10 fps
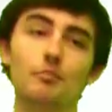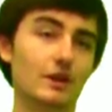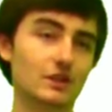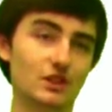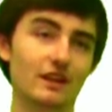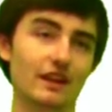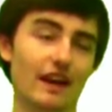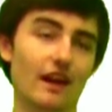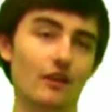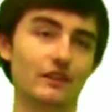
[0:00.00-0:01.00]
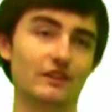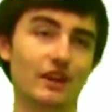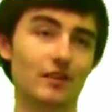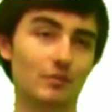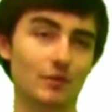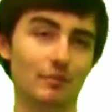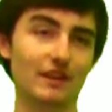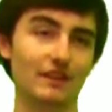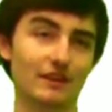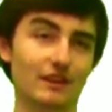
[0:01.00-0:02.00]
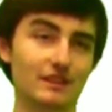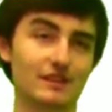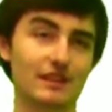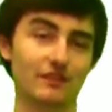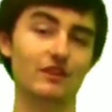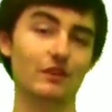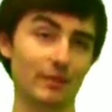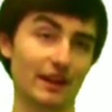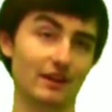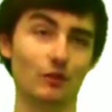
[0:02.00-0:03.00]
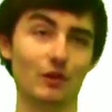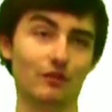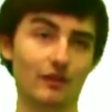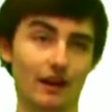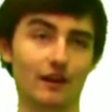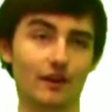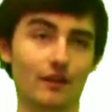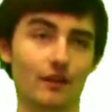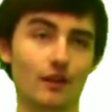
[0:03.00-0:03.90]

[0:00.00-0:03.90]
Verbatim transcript: Much like how the Titan Prometheus gifted humanity with fire,